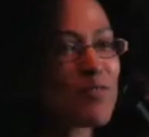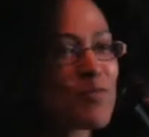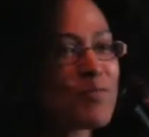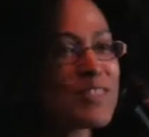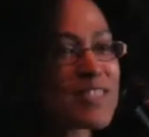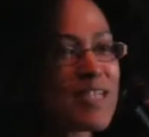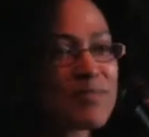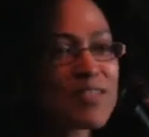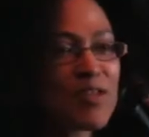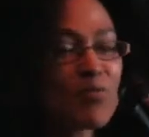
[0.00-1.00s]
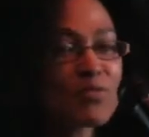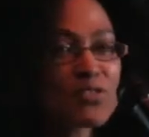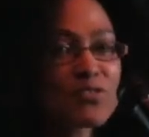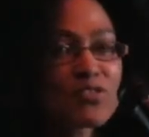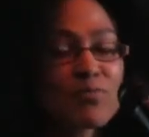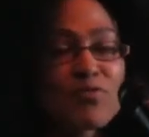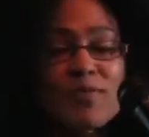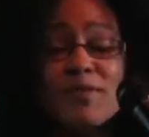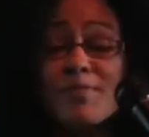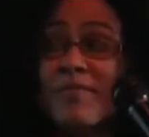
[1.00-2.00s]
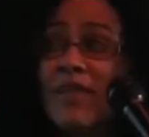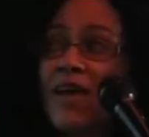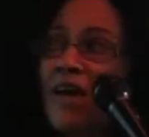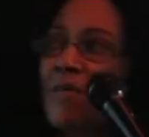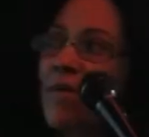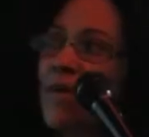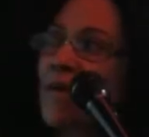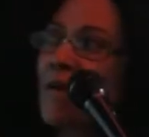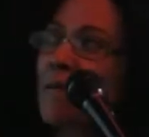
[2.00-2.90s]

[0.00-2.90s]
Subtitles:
women's names in the open source movement. But